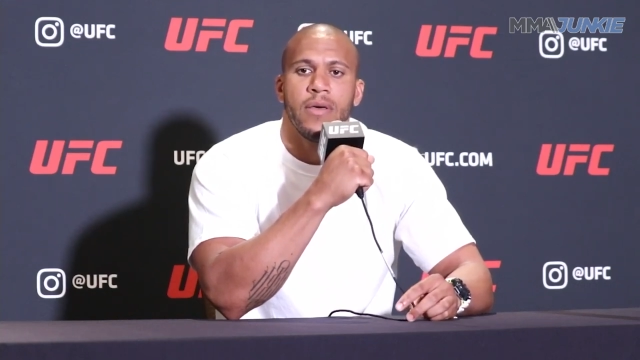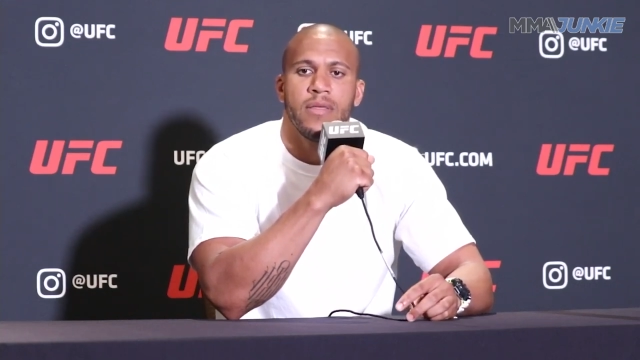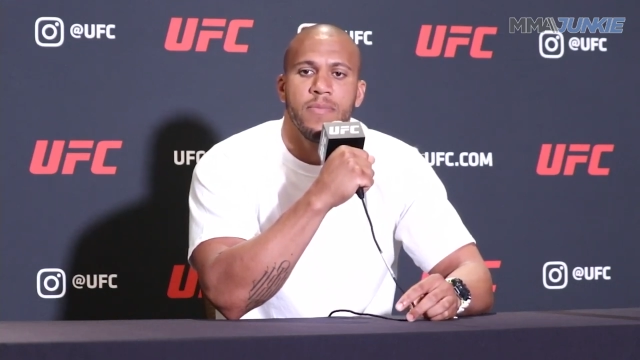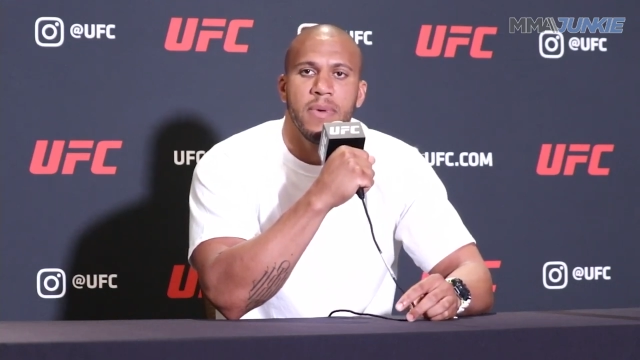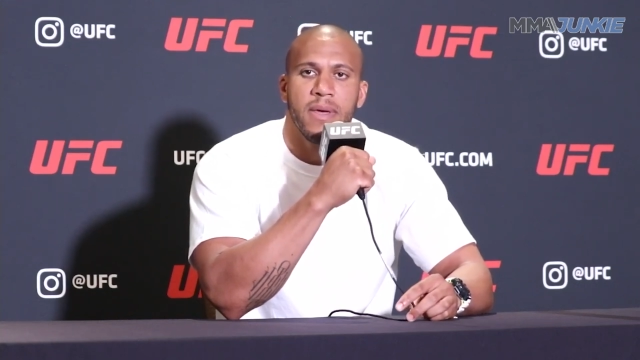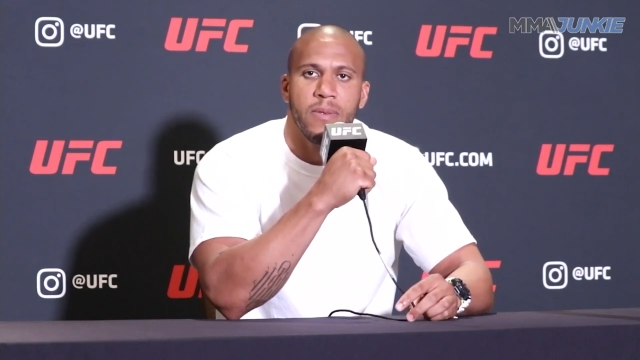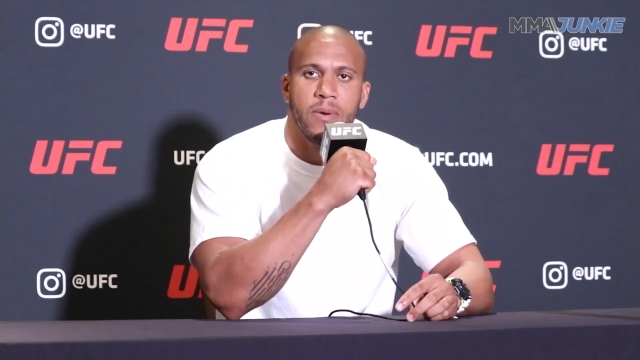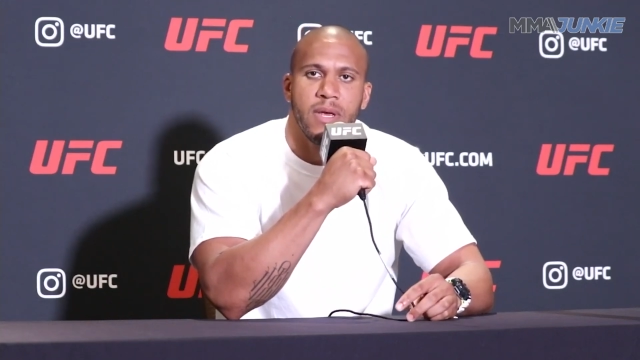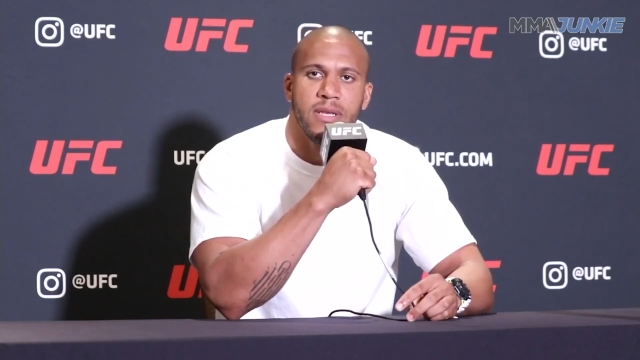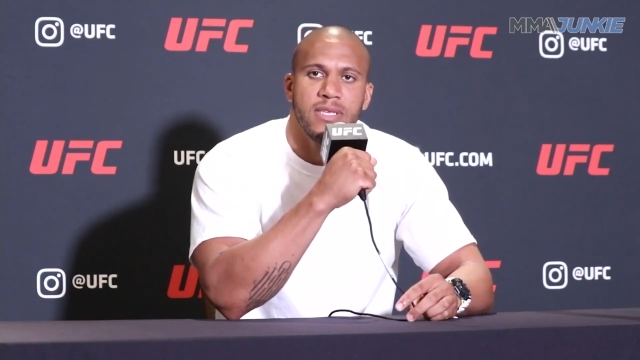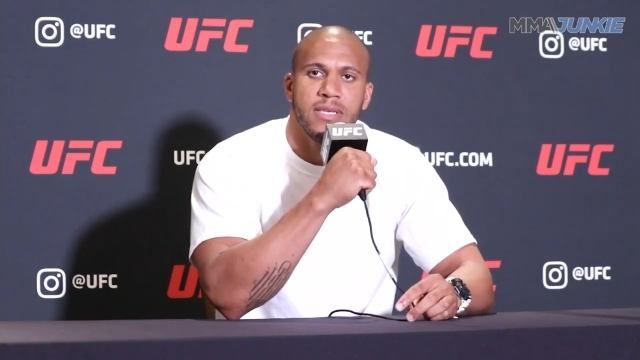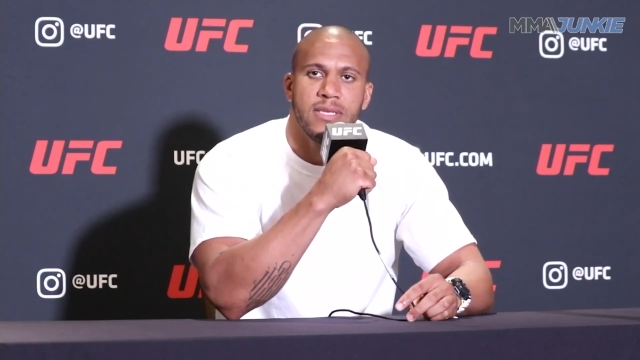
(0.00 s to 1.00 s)
his big
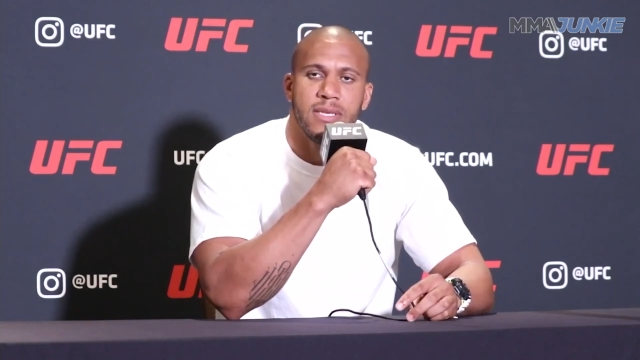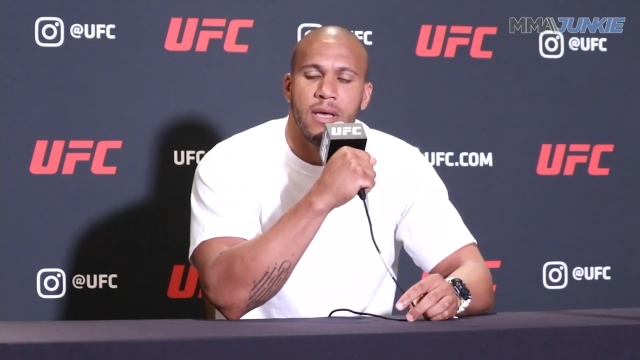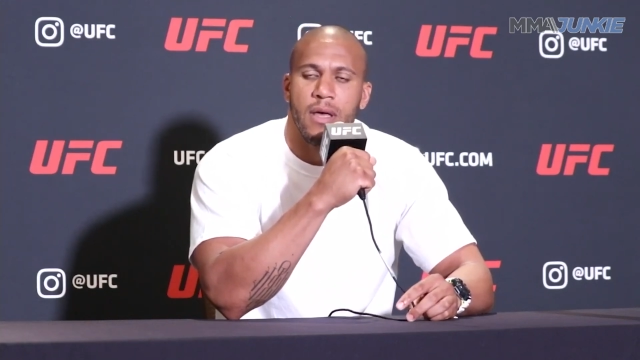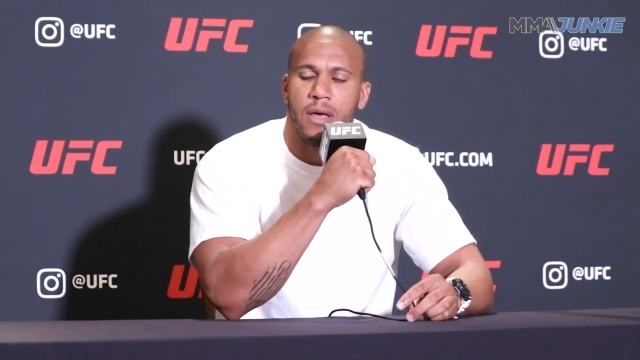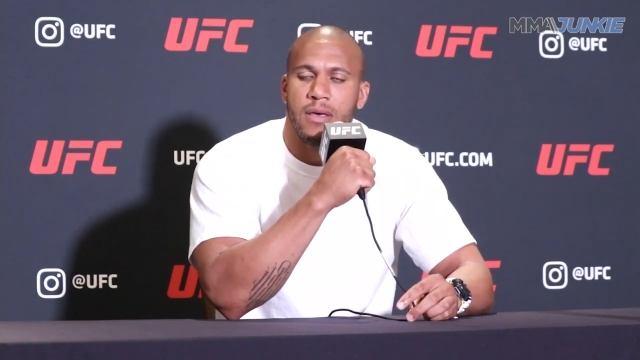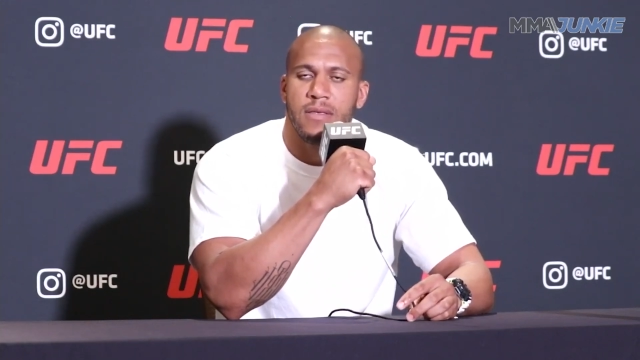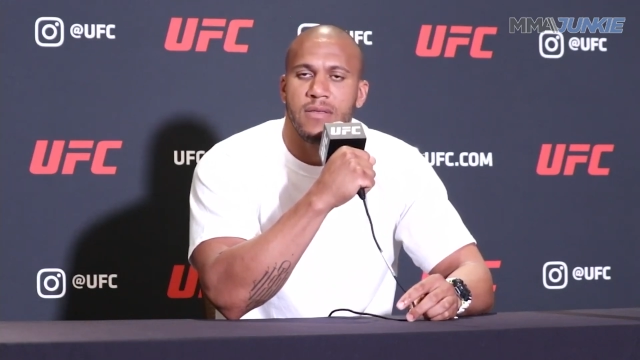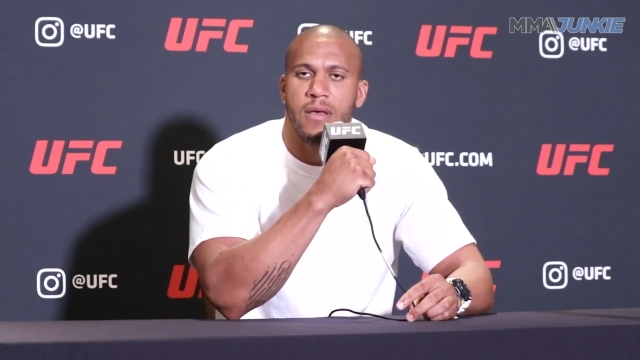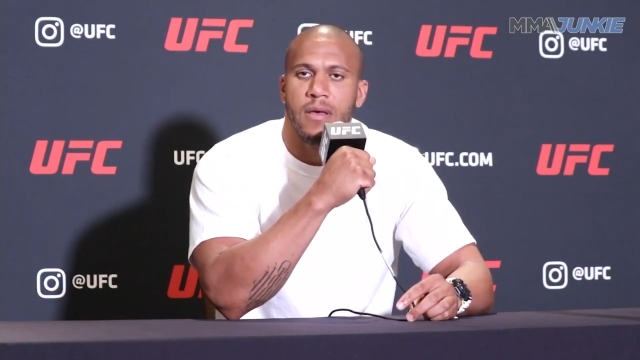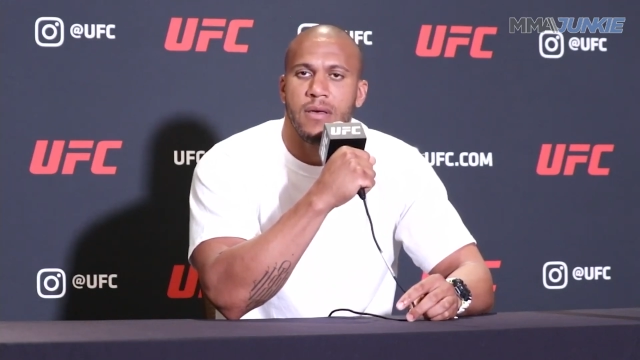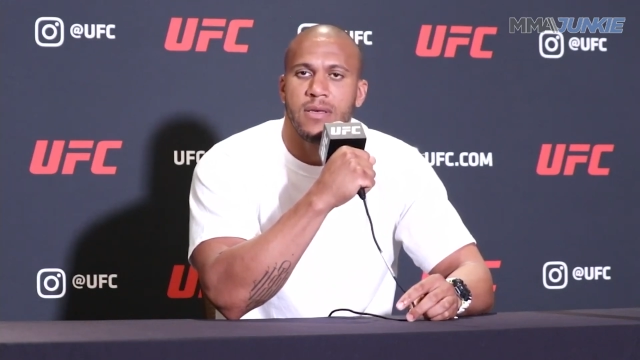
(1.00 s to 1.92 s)
strength is uh, is uh,